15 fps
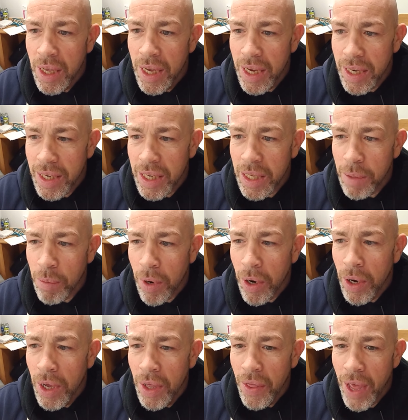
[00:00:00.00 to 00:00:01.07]
It is
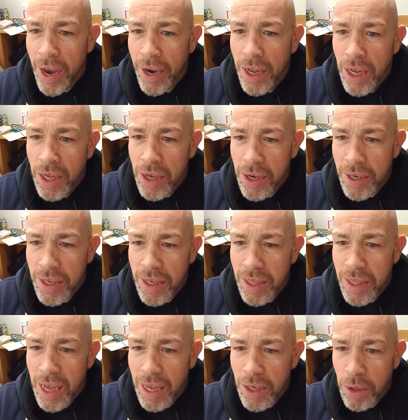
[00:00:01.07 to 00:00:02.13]
more than just
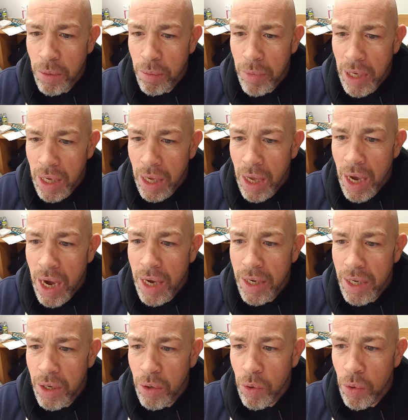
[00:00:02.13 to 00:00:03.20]
that to me.
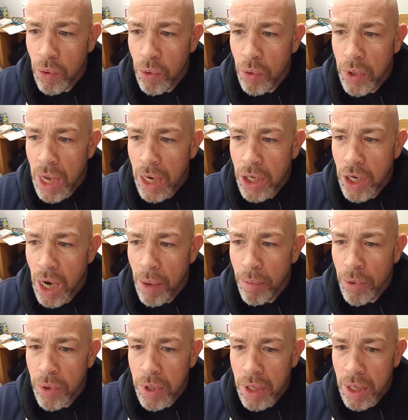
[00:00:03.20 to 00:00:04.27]
Adi Guru
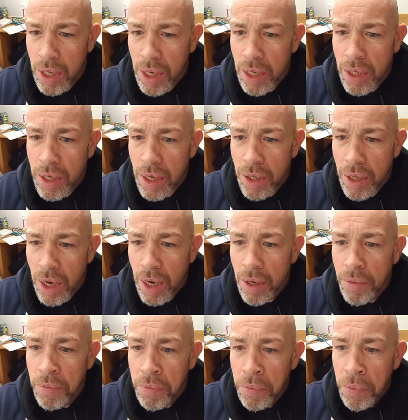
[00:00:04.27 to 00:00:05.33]
Dakshinamurti is
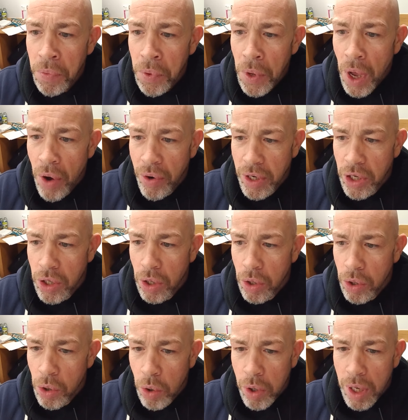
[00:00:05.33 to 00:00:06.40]
the original
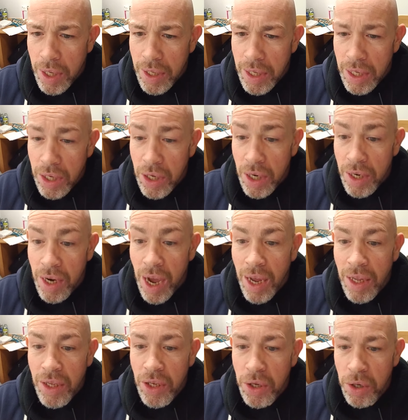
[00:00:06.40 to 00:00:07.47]
yoga teacher,
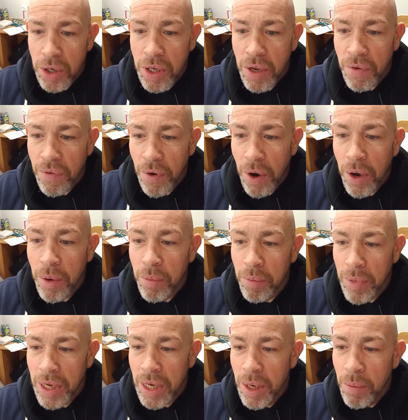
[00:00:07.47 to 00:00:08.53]
not just for
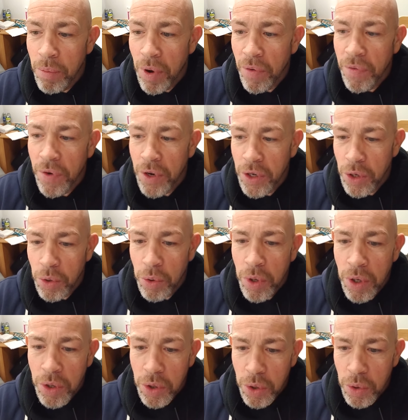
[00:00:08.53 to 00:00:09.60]
me, but for you
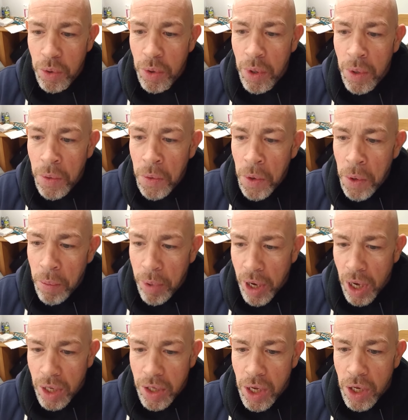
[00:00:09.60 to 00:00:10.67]
too,
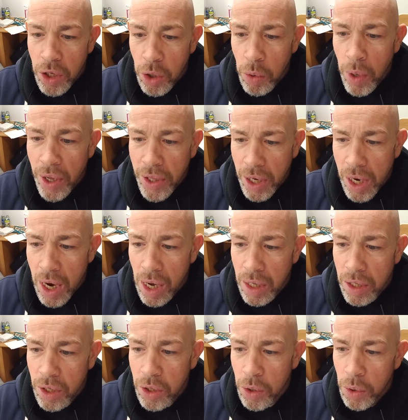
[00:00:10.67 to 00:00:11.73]
because you are the
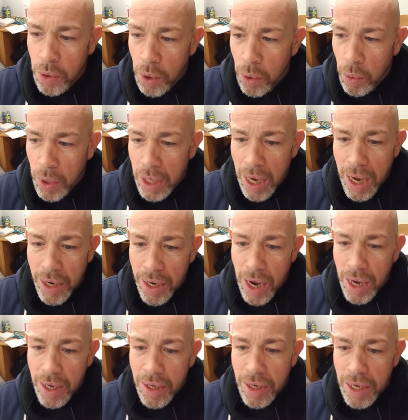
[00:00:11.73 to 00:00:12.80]
God too. We are
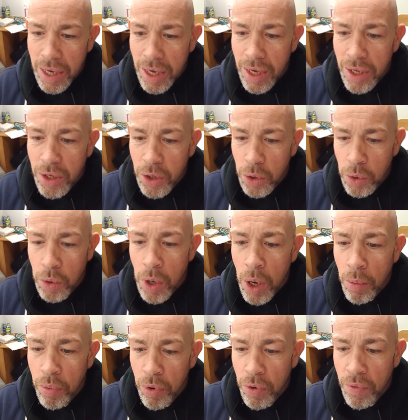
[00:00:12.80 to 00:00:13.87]
not here to
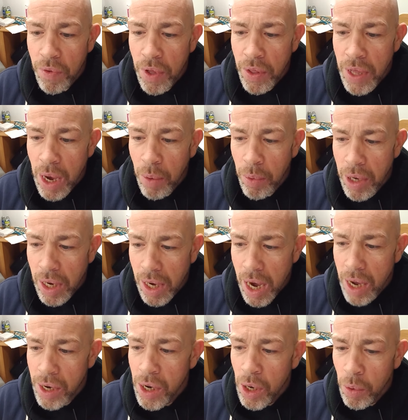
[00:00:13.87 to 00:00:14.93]
prove that we are
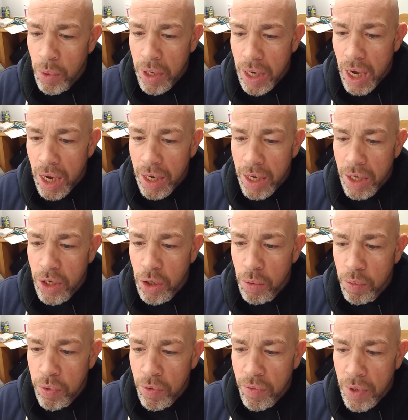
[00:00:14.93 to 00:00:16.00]
God. We are here to
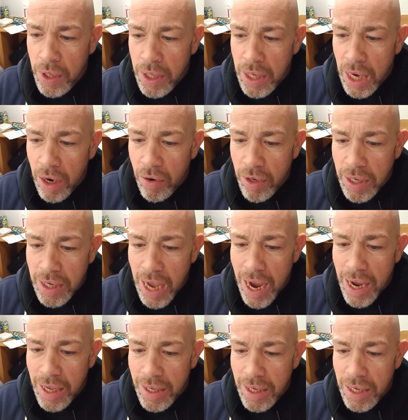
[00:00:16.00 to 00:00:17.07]
prove the sacred
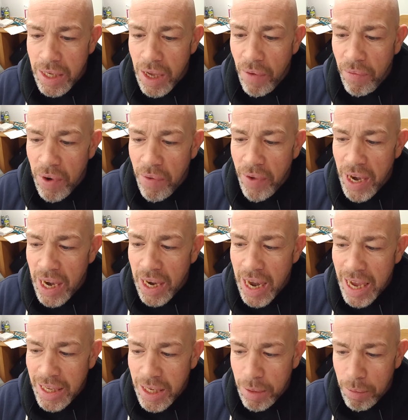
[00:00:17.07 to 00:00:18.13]
sciences of living
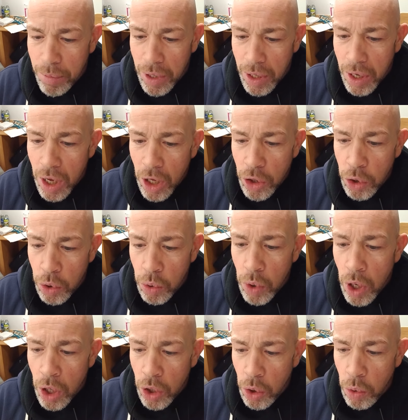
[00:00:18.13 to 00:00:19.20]
enlightenment
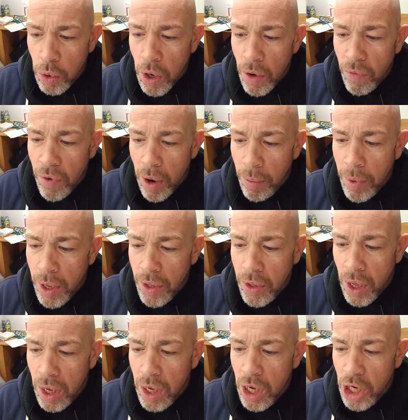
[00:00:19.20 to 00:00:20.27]
to you from
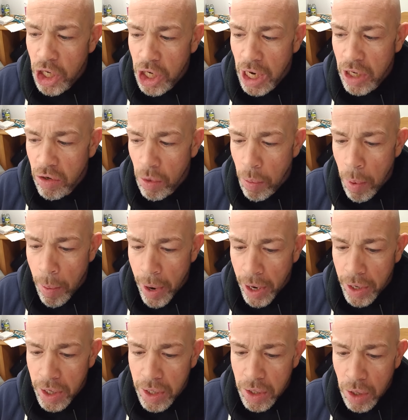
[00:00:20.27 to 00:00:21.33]
the Shastra
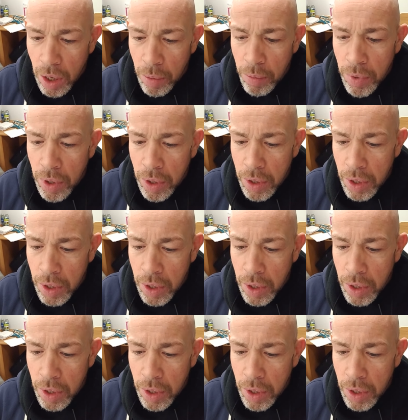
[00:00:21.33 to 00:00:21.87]
Pramanas. Om